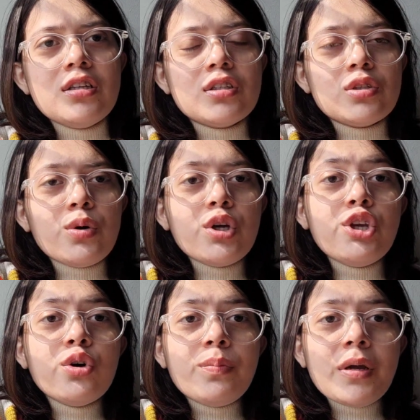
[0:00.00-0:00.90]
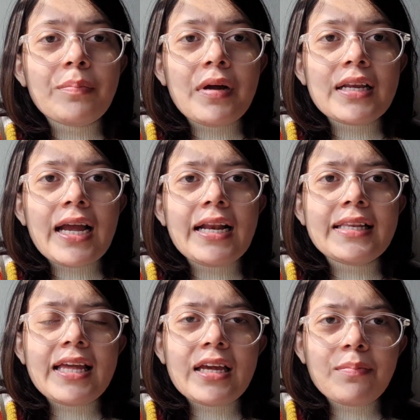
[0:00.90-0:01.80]
So you people
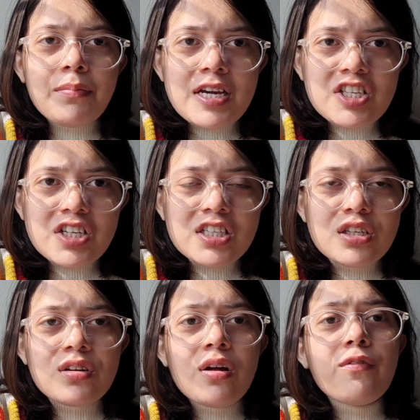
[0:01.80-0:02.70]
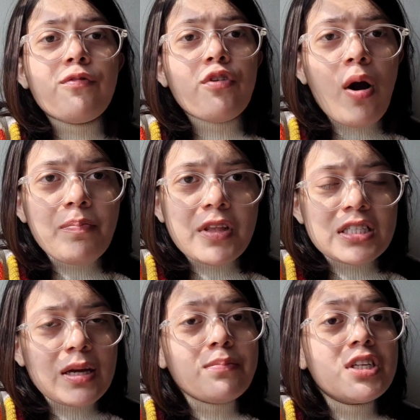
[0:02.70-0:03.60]
can take majors from
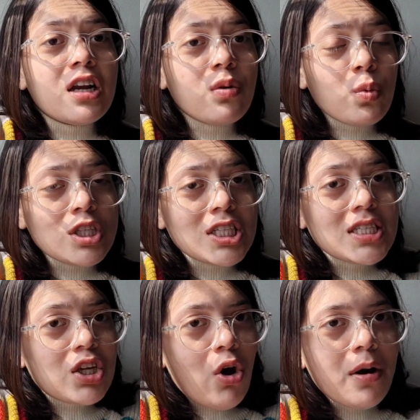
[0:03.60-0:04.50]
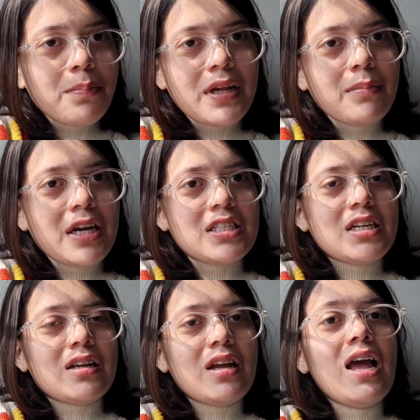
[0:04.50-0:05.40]
the subject which is your
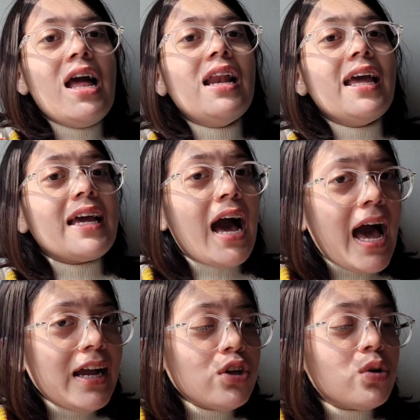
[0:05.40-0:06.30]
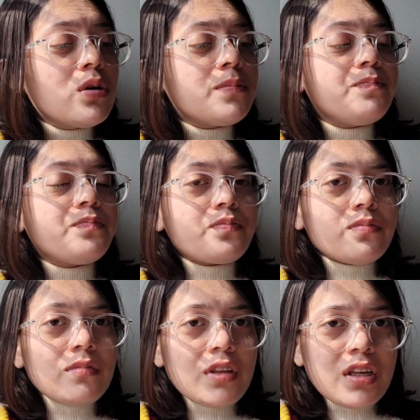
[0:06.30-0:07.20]
pre-major. Like I took,
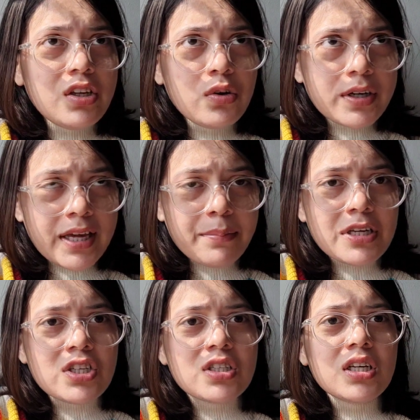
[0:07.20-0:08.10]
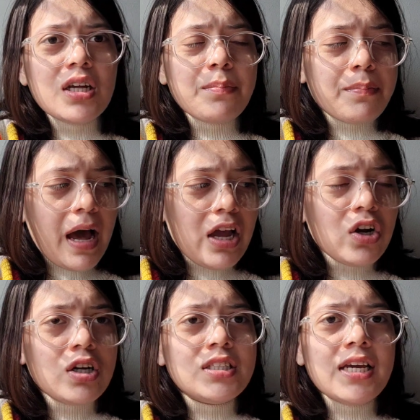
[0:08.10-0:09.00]
you know, chemistry,
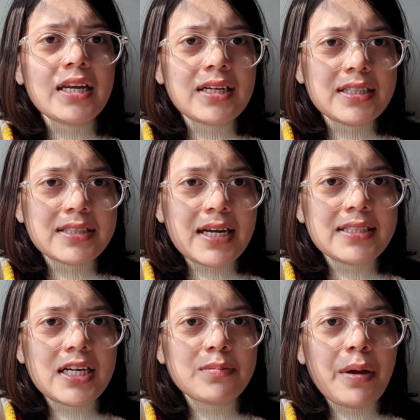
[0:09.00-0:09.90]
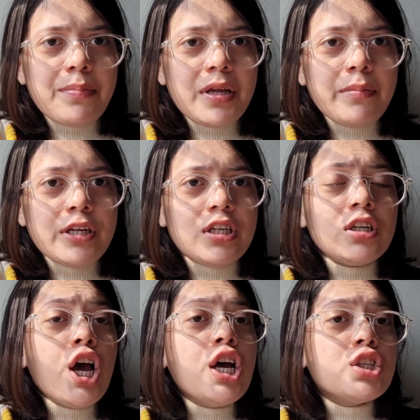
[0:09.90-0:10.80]
biology and earth science as my
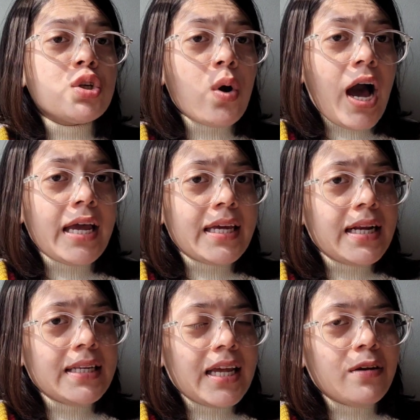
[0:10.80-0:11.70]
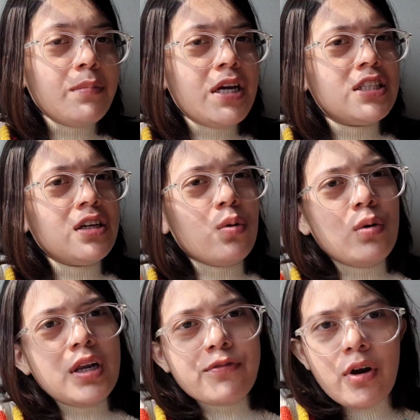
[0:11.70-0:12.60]
pre-major. So I can take major
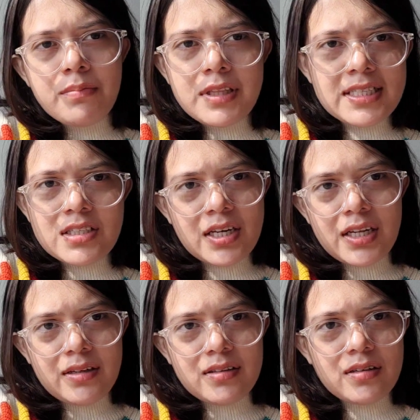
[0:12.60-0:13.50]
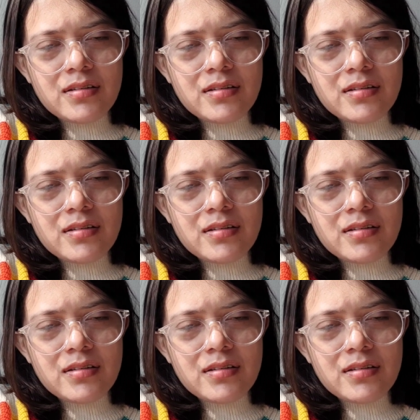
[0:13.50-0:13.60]
only from these three